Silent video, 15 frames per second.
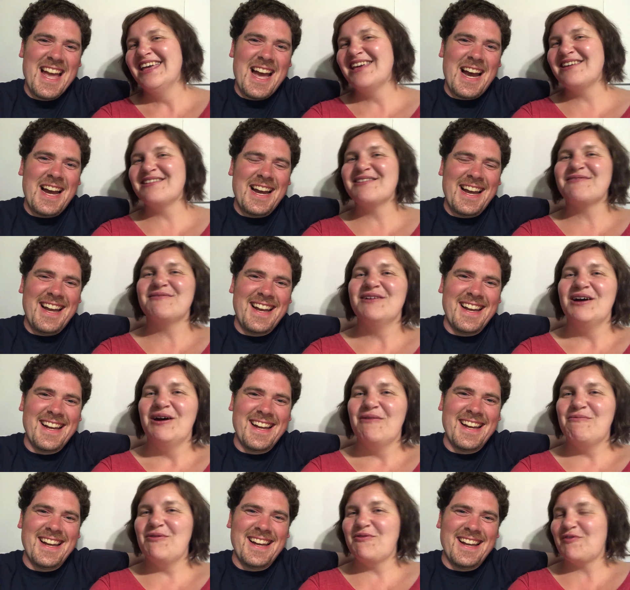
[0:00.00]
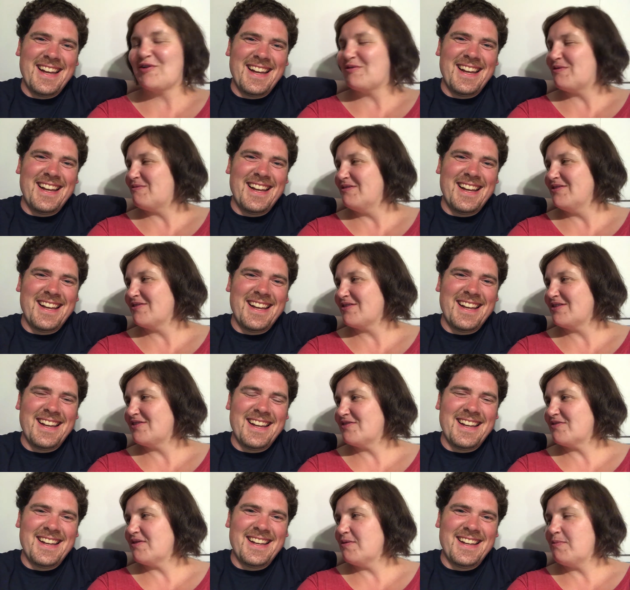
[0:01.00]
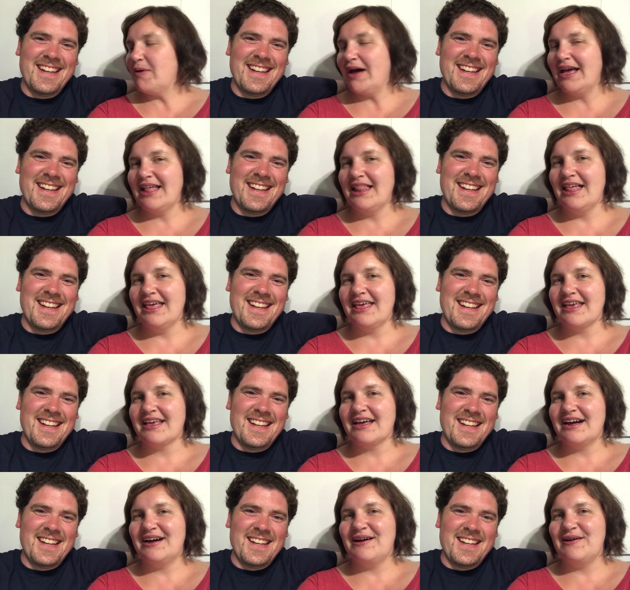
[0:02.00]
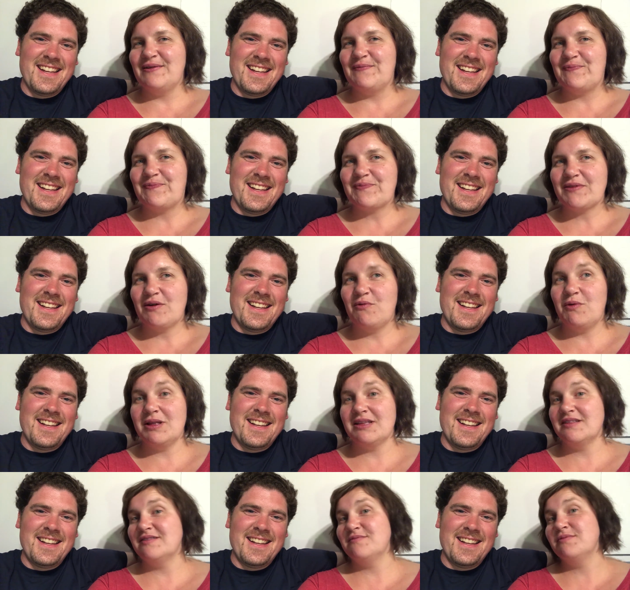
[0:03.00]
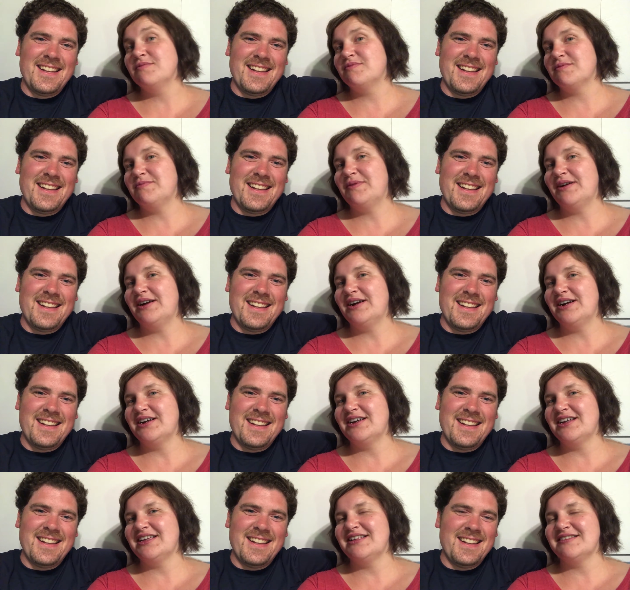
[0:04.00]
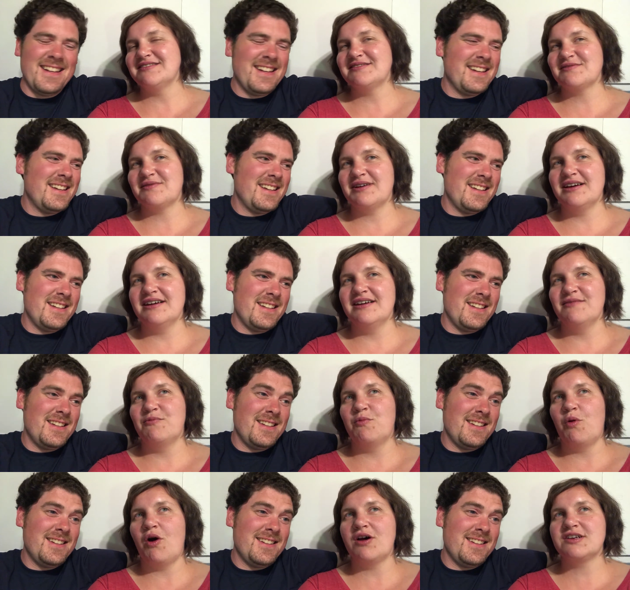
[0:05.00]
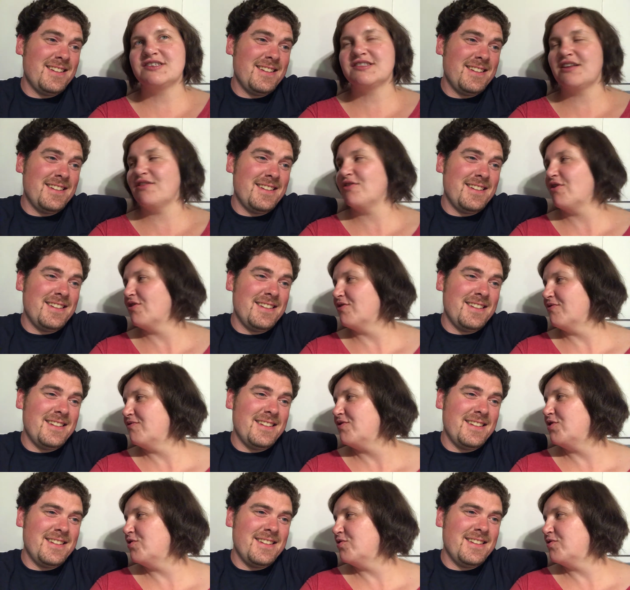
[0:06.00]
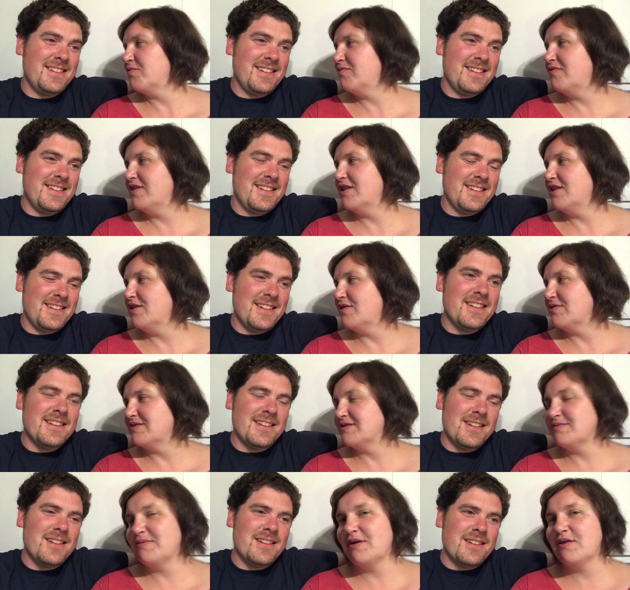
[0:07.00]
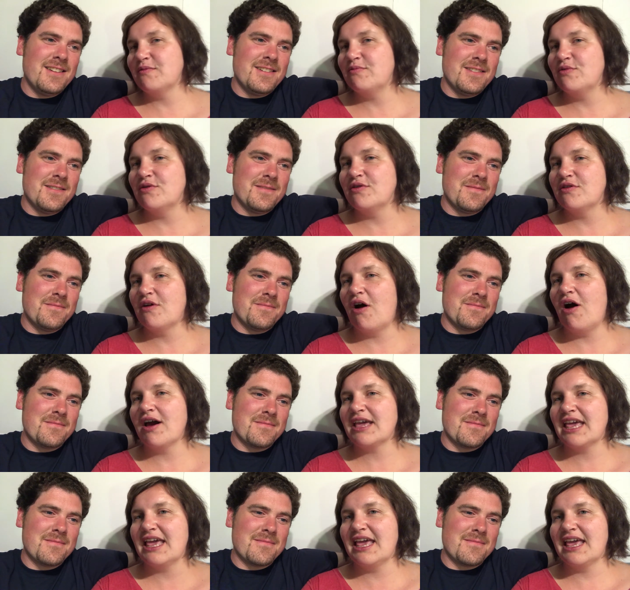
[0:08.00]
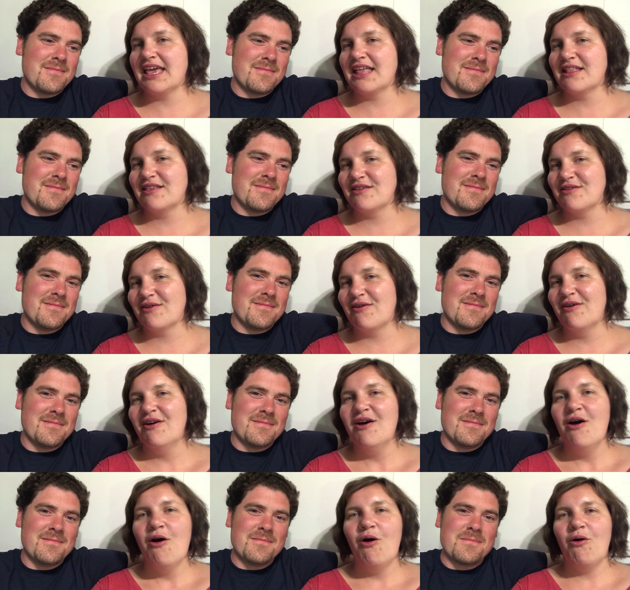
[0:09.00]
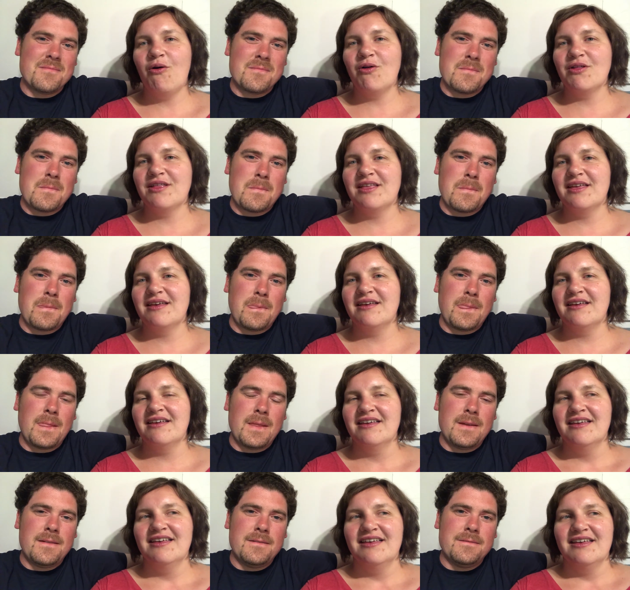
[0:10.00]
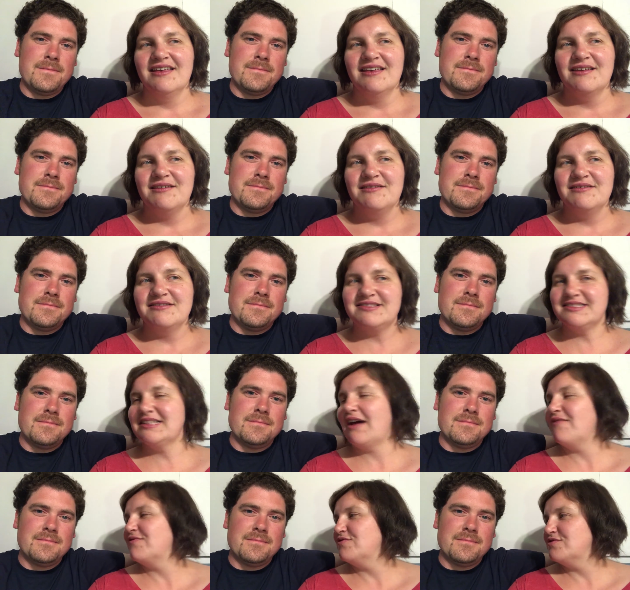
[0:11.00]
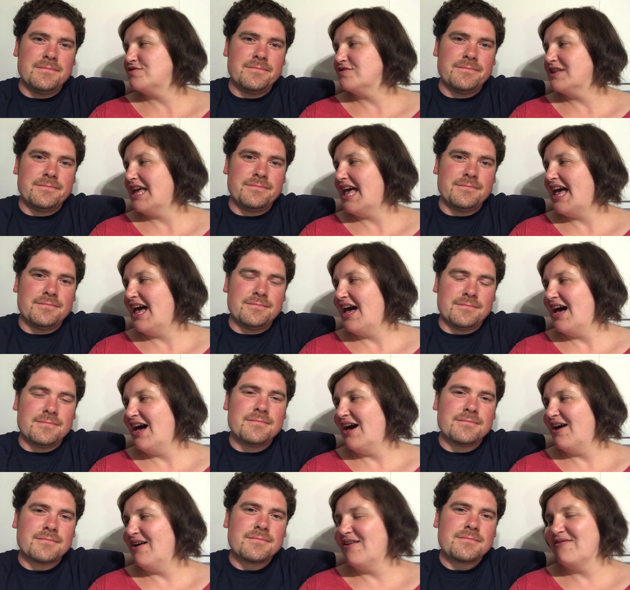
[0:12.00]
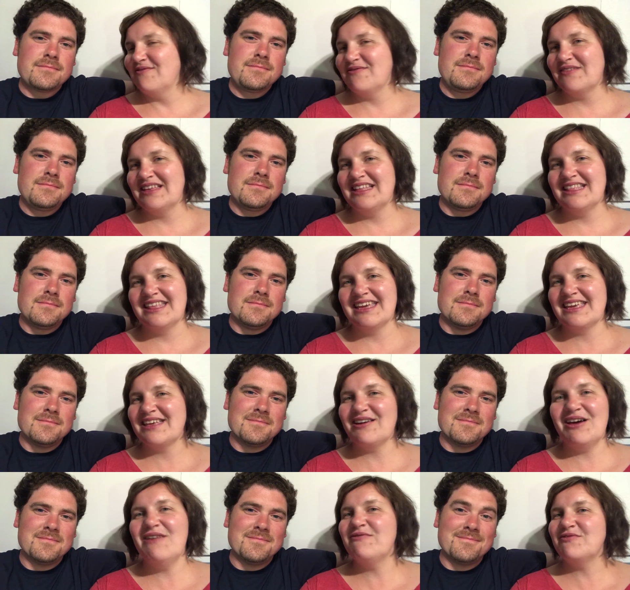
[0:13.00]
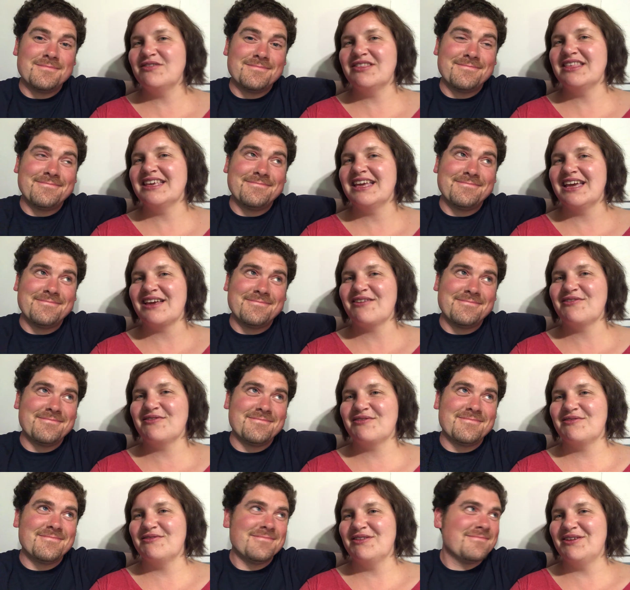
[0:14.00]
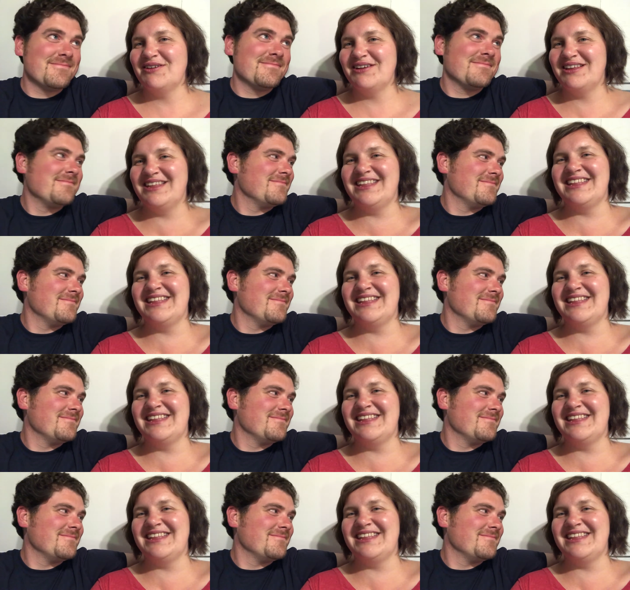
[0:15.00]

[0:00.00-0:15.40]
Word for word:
Speaker 1: You know, before we went on our trip, I like um wanted to be prepared, uh, so I watched a lot of YouTube videos about boondocking and, you know, all the stuff you should have and like everything I could learn